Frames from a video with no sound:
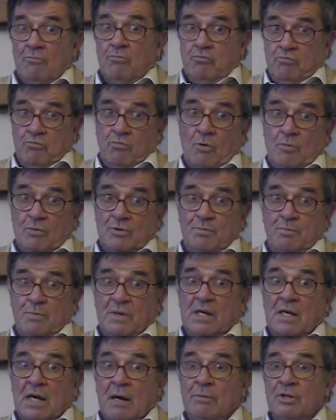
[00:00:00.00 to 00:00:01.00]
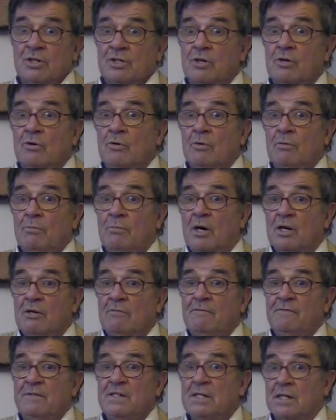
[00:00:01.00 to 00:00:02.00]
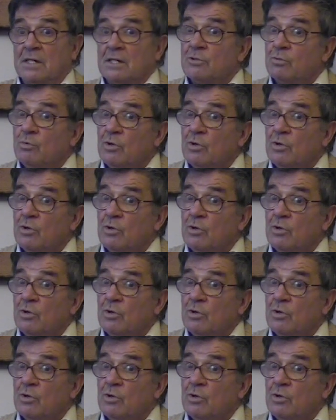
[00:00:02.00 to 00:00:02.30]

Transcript: what was becoming to call modern physics,